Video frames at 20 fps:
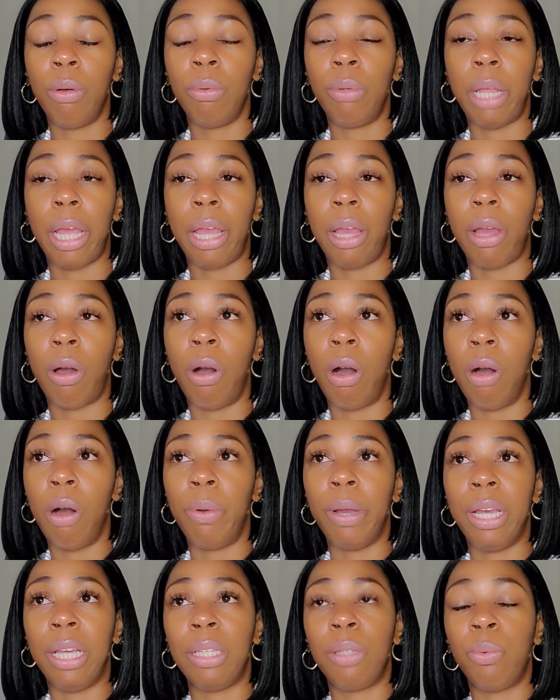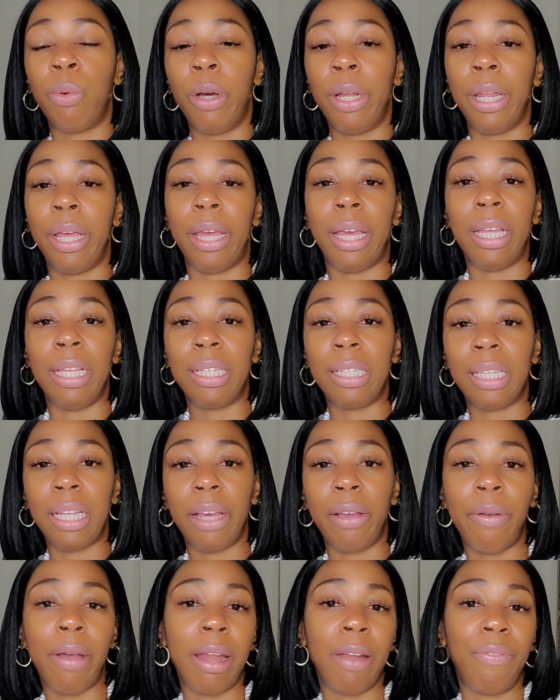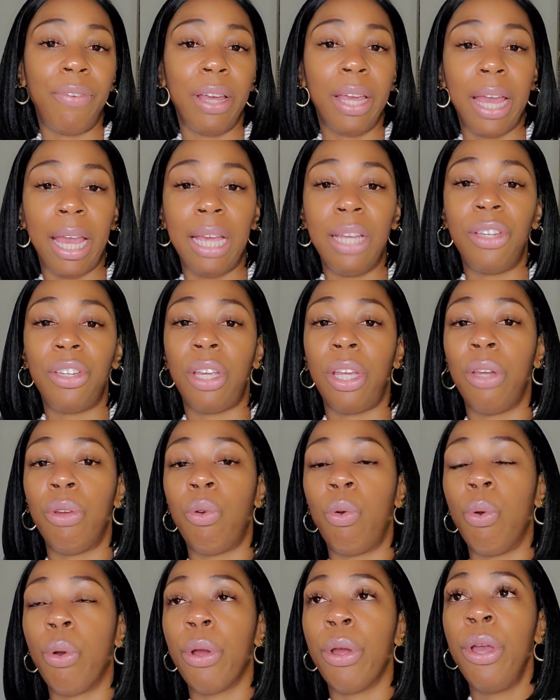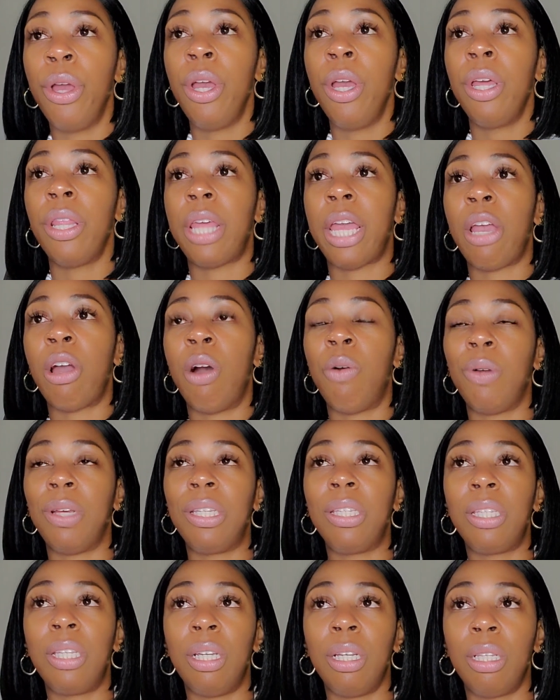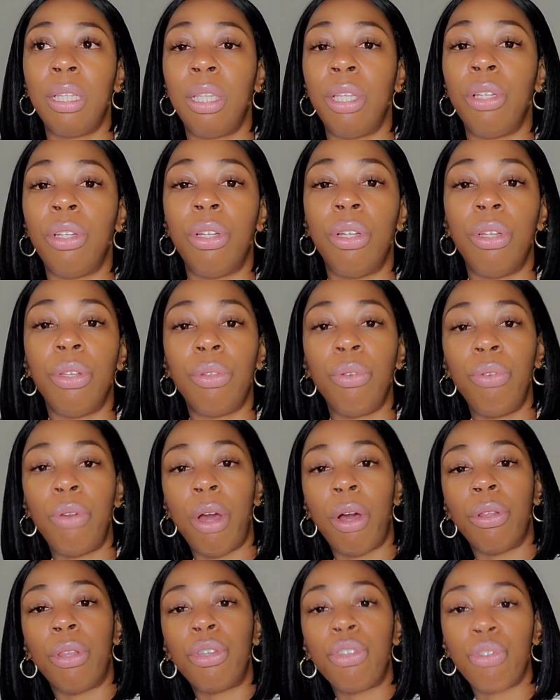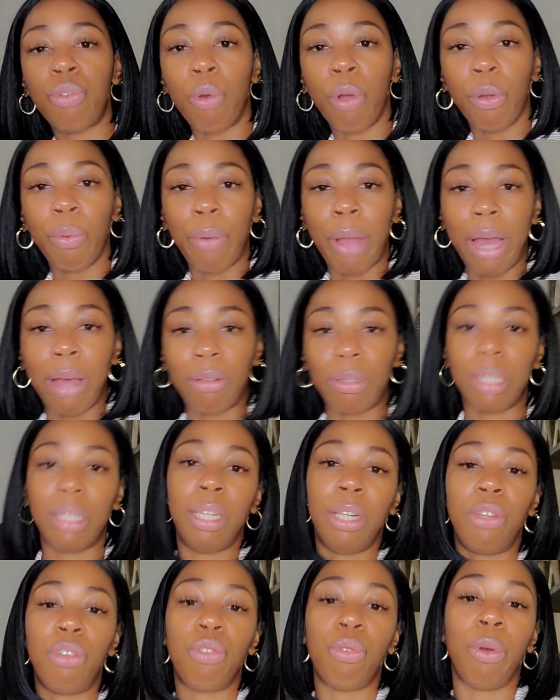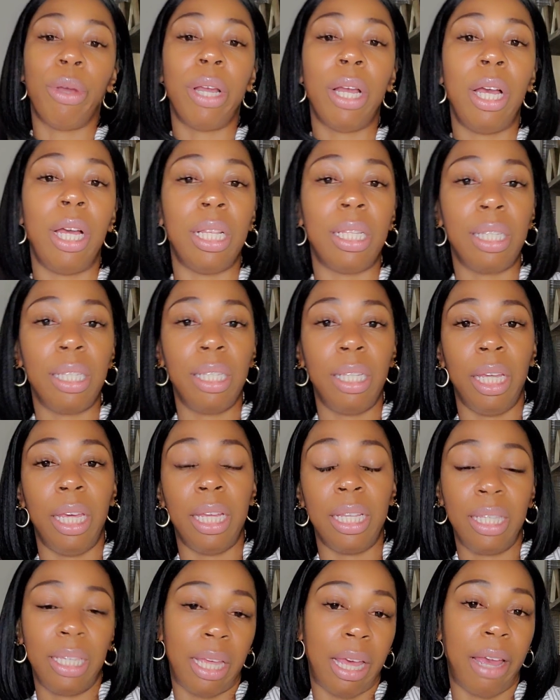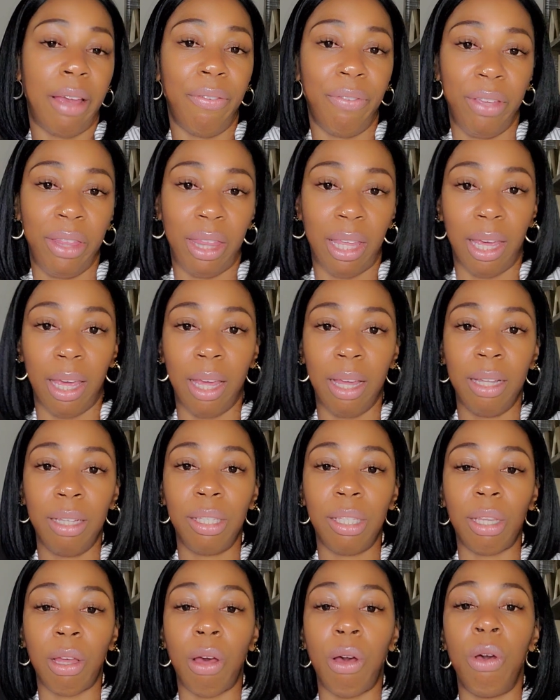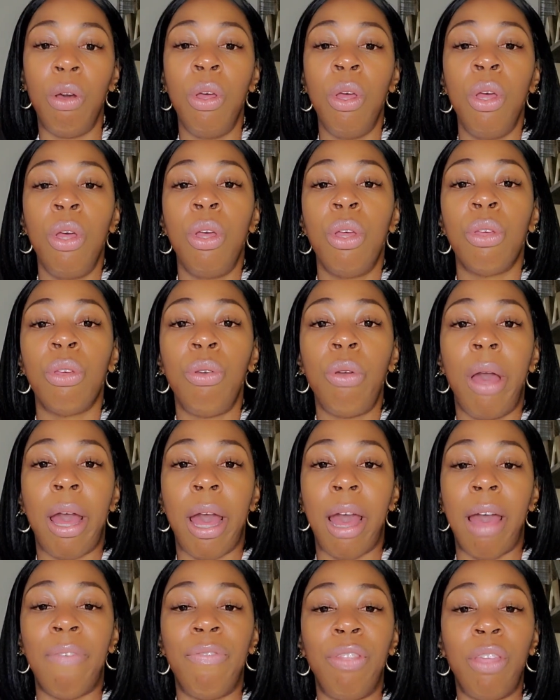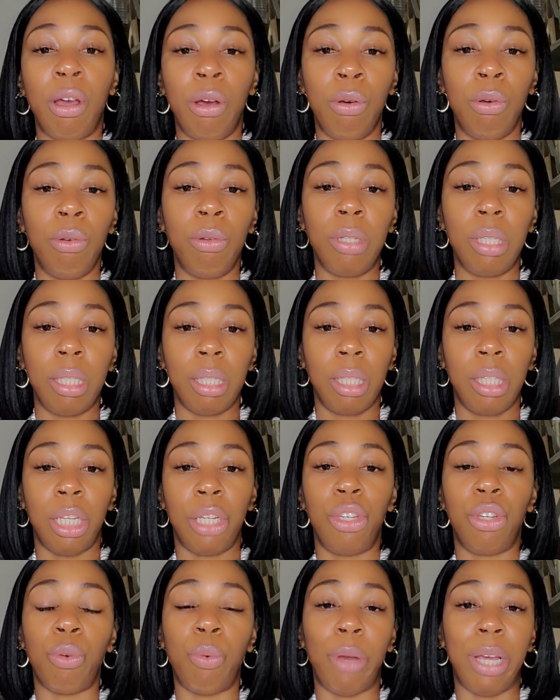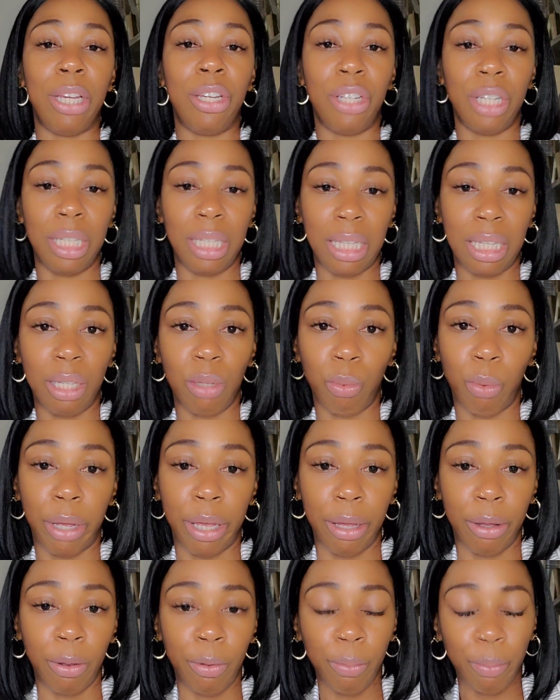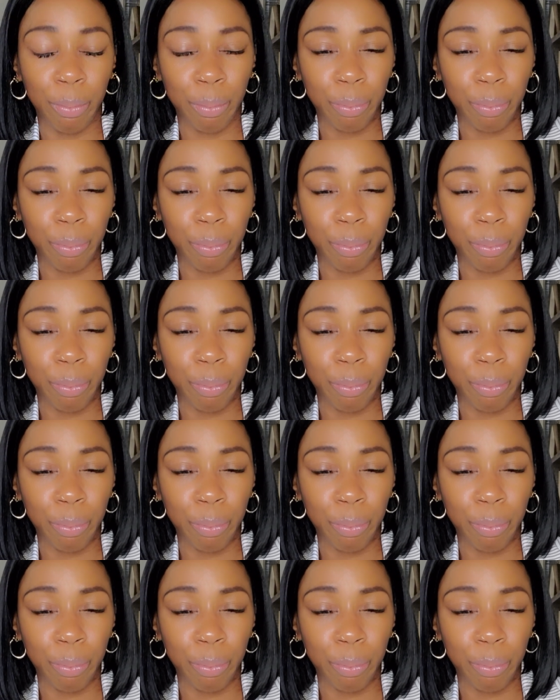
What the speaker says: They always wanted instant gratification, or they always took the short routes and shortcuts to get to everything. So you have those situations as well